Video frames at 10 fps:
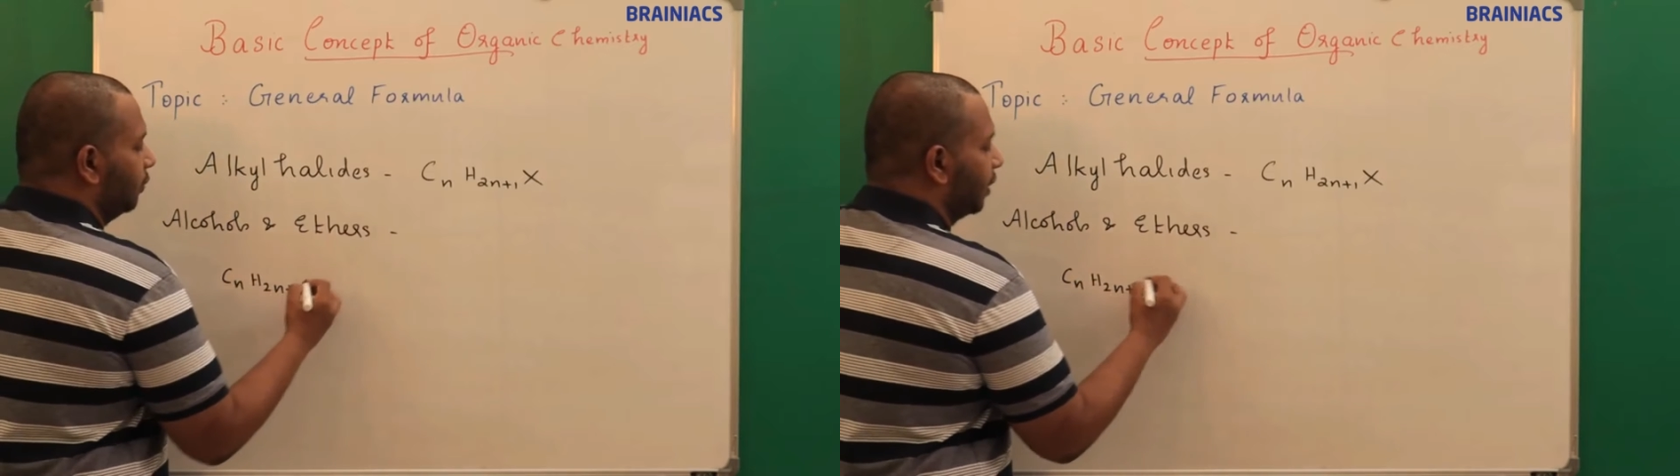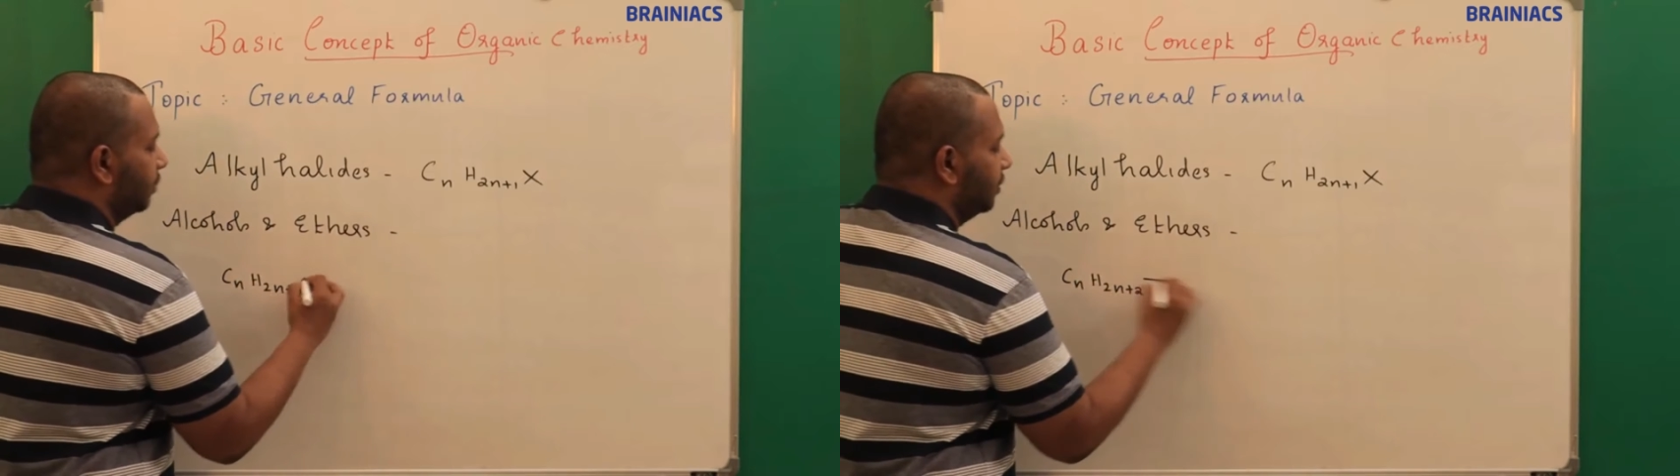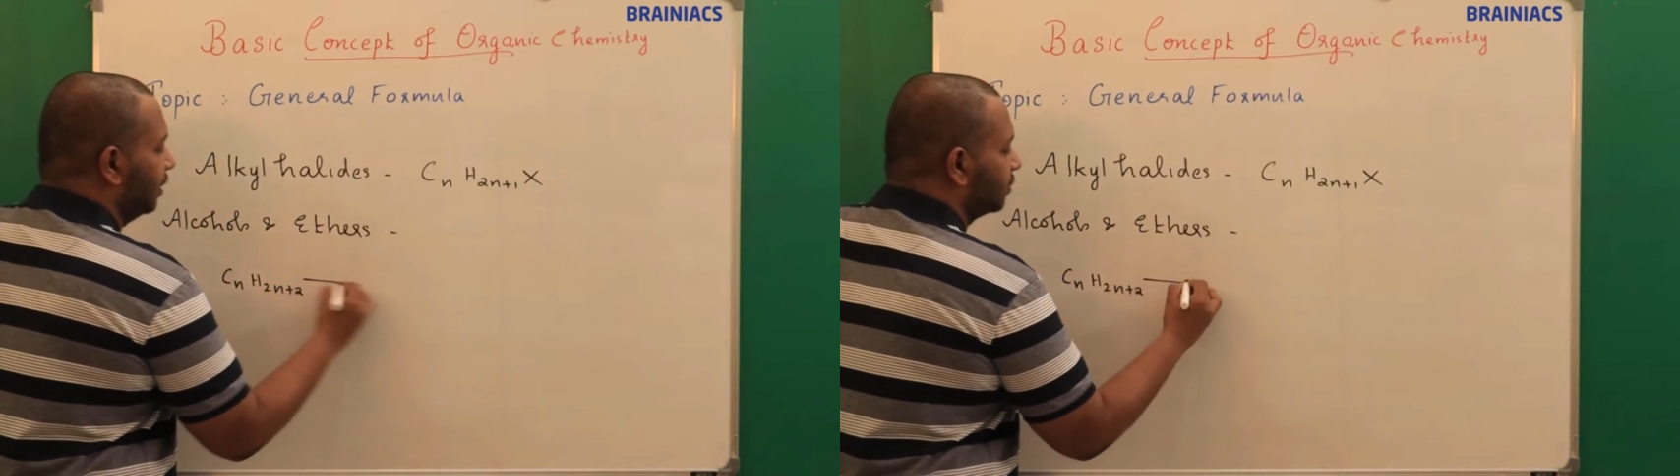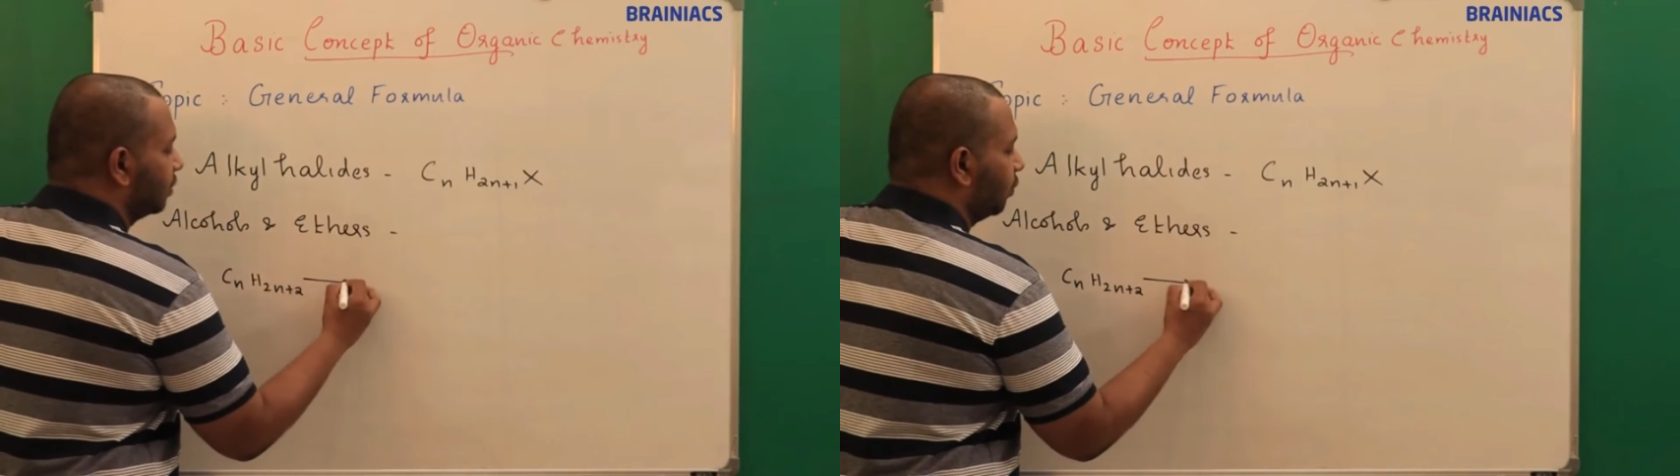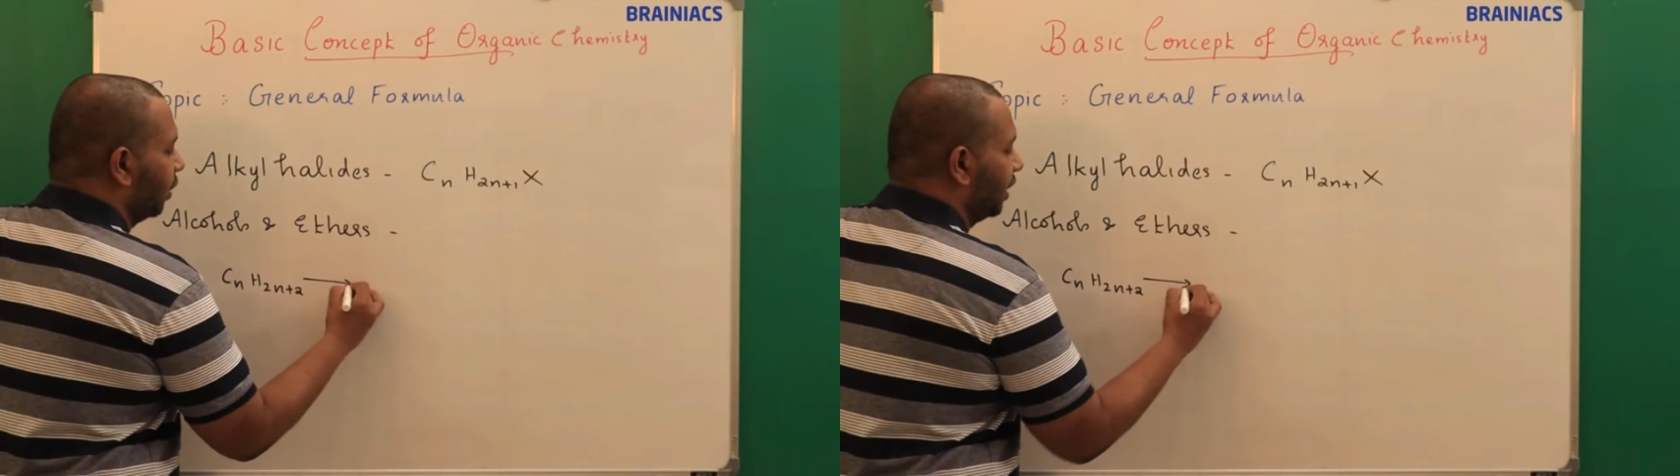From this
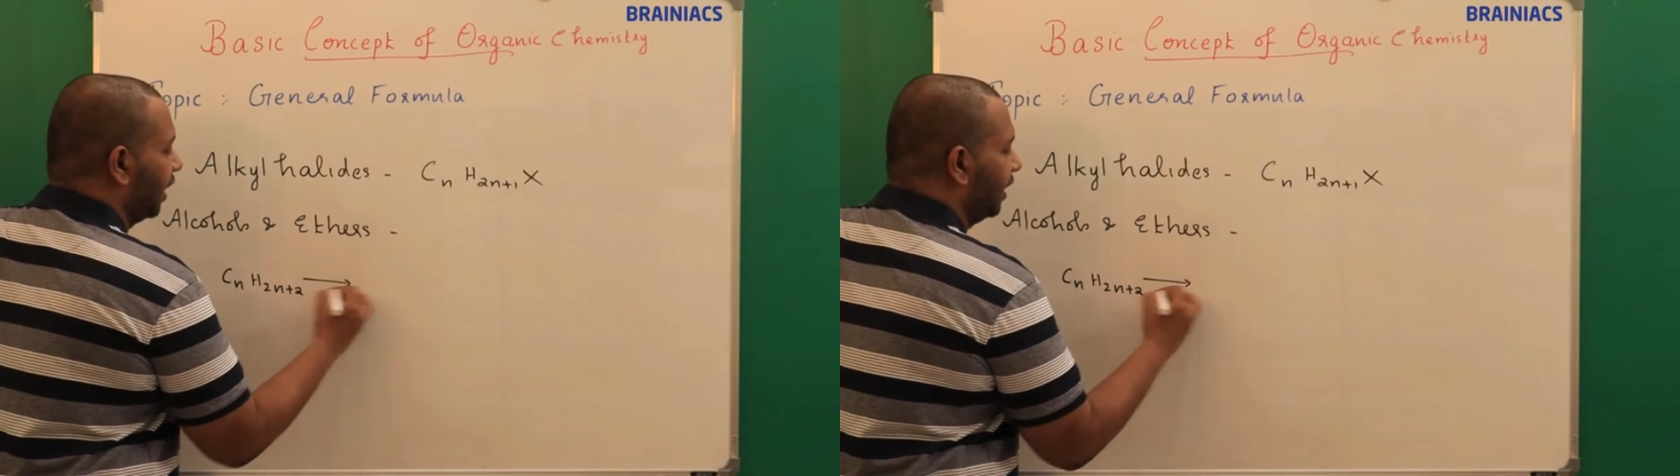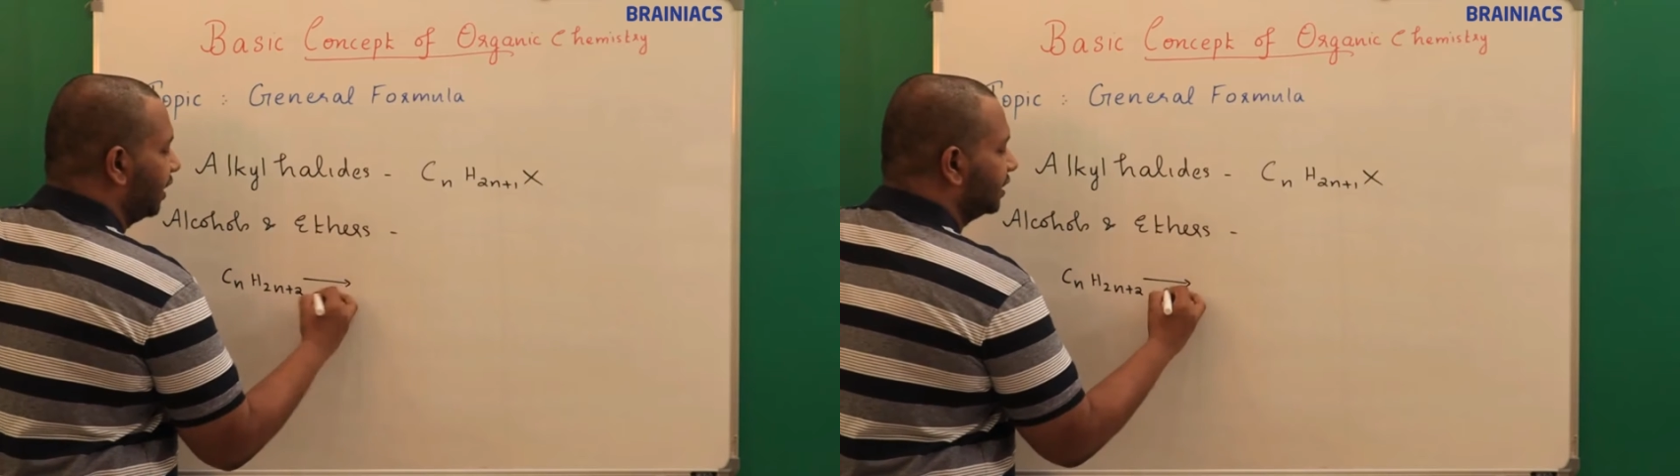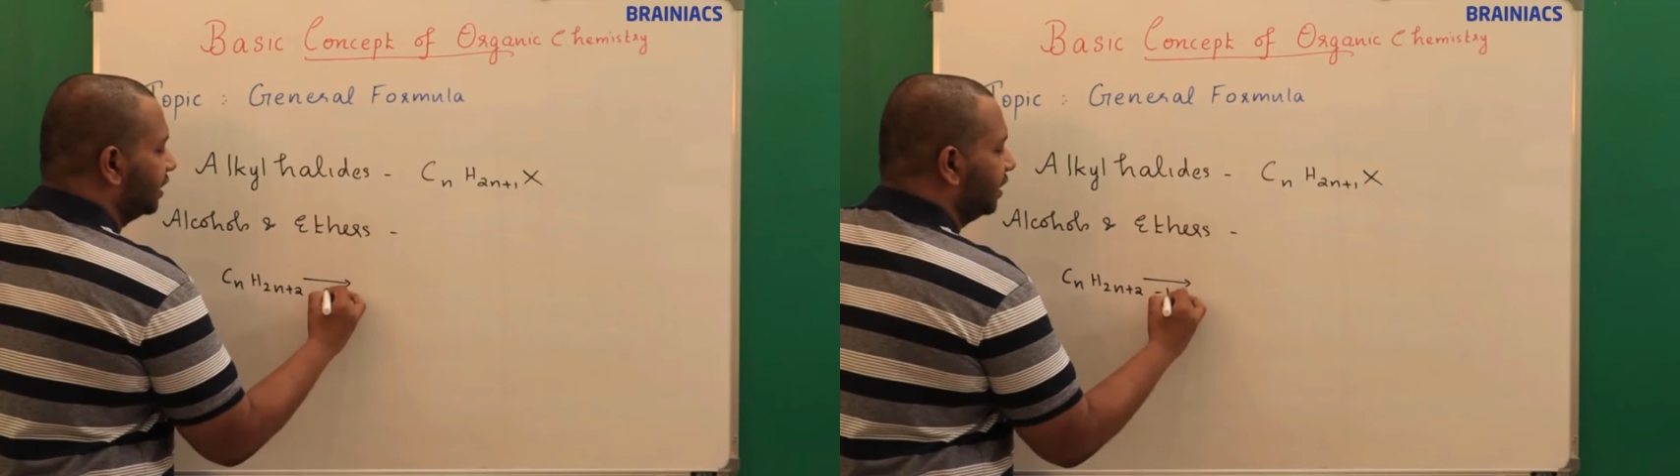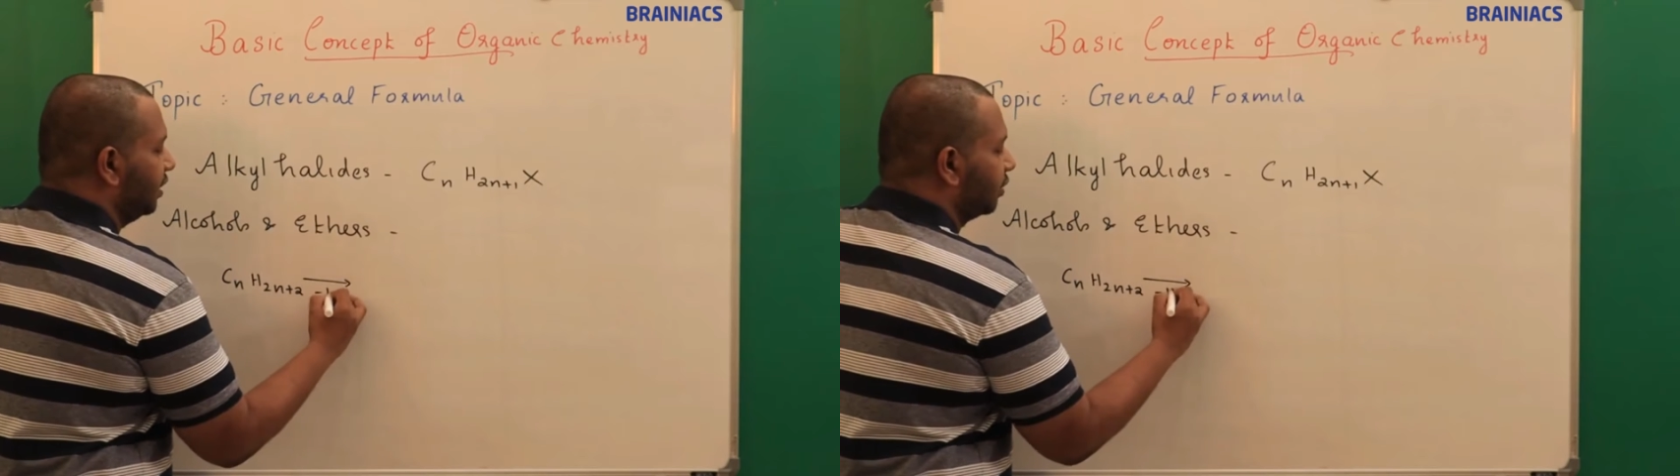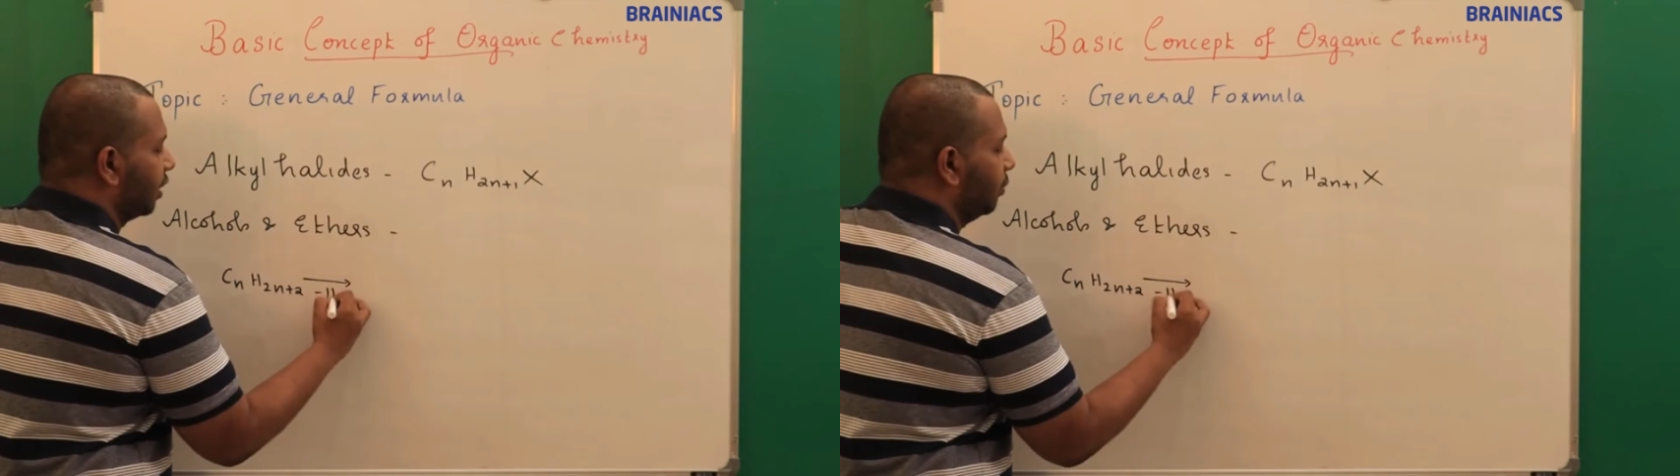one hydrogen
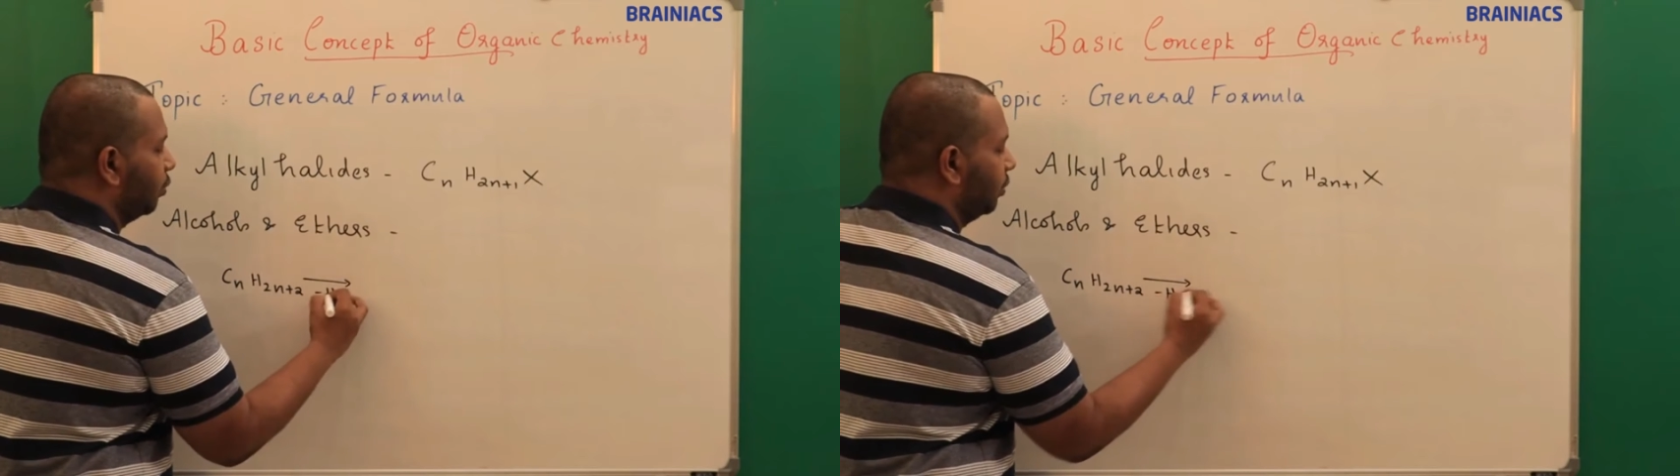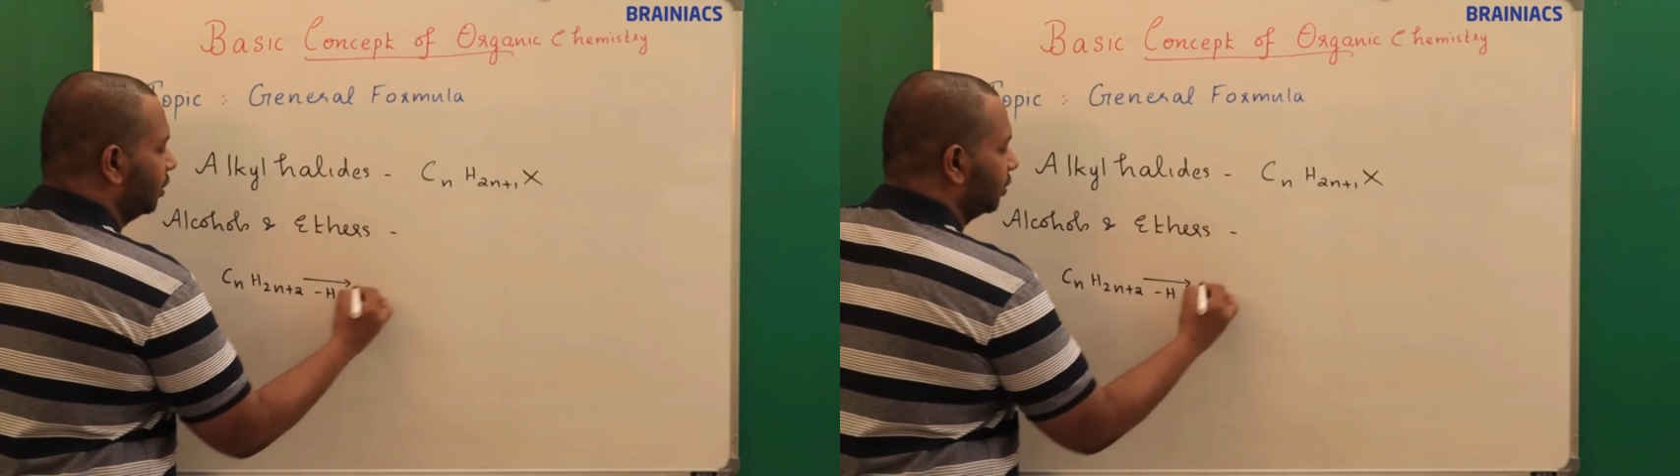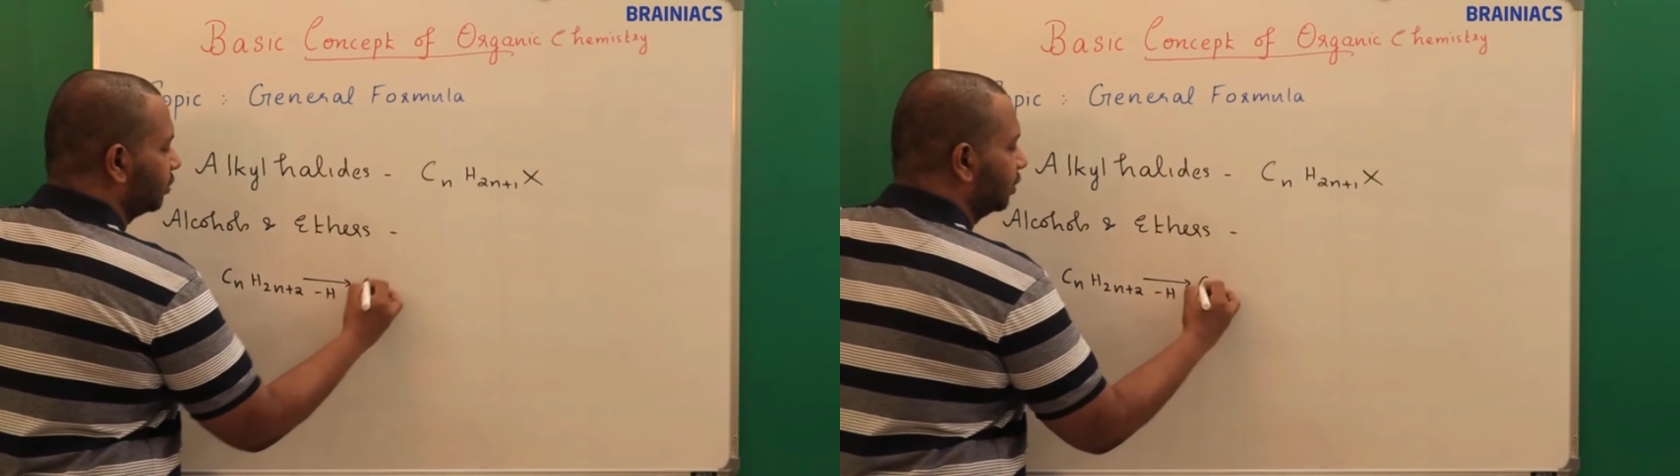is removed,